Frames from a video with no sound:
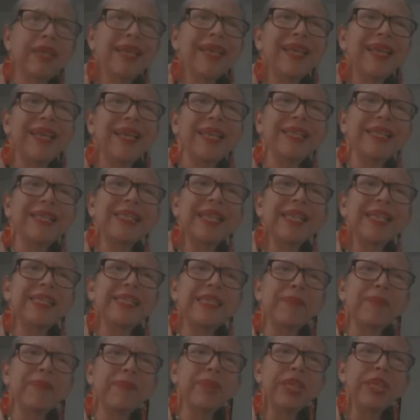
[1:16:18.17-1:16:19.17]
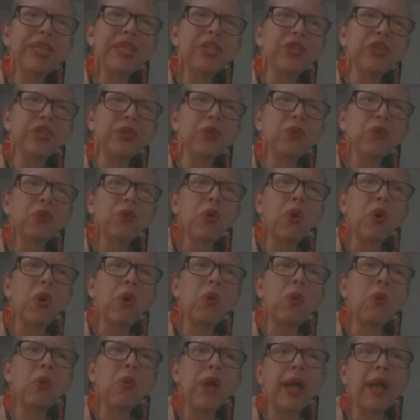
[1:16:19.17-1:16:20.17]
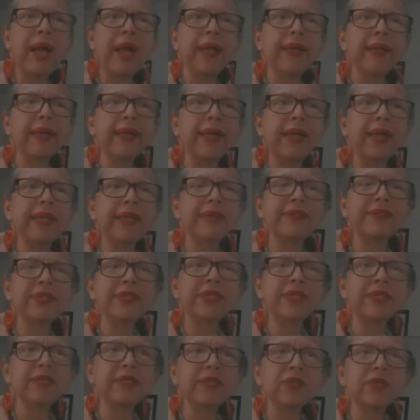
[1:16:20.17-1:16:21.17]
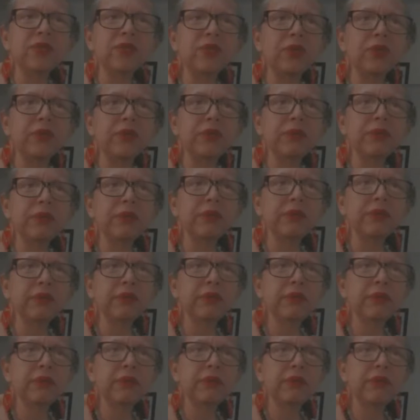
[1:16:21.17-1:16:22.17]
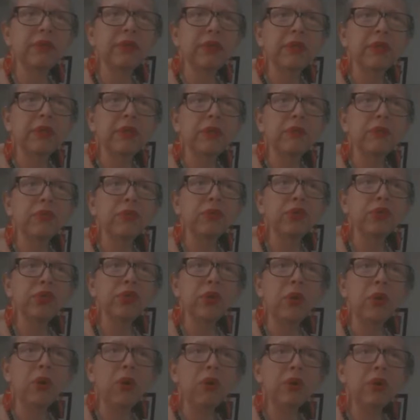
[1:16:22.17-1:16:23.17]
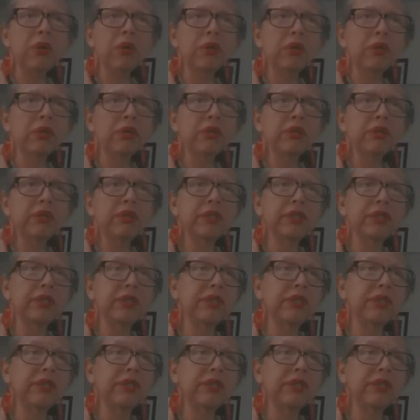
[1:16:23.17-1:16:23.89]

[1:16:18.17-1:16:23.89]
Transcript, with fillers: it says B U O Y. I never seen this word. Buyo. It's,